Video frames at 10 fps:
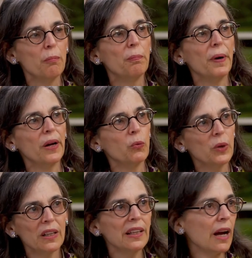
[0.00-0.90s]
But
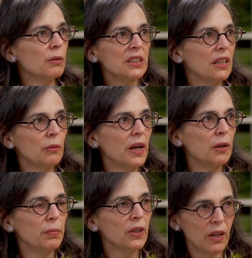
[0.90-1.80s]
really, I was going to write a
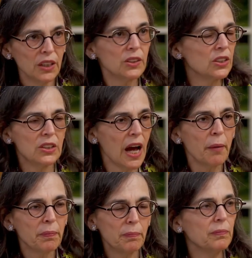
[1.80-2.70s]
book called
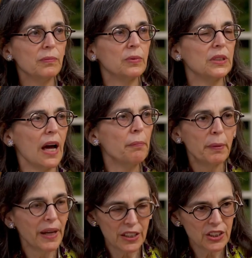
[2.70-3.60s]
Stop, Stop
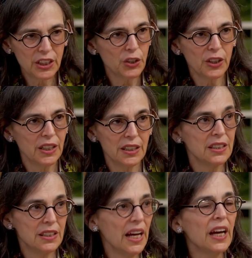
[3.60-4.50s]
Imagining Your Kids
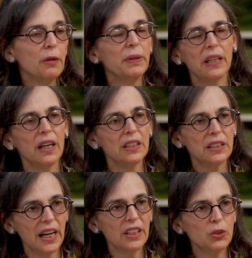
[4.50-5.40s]
Dead, because
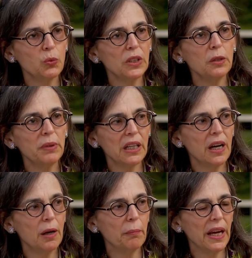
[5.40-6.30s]
that's really
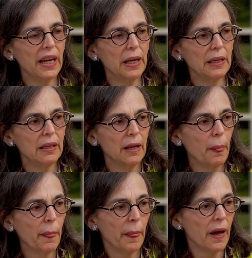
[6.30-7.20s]
become a,
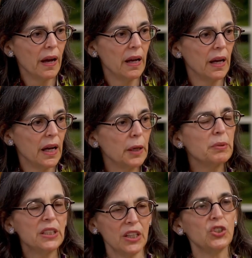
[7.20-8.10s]
an
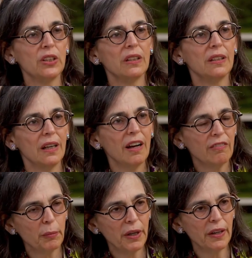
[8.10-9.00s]
obsession of
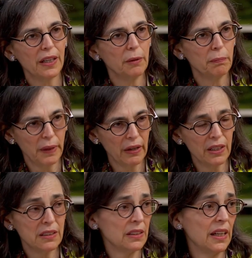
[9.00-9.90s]
American
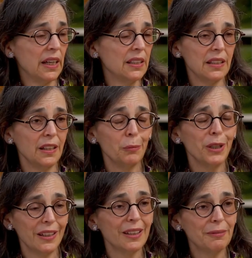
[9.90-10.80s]
parents, and I'd say the
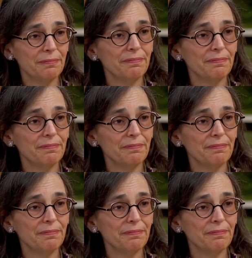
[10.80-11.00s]
media.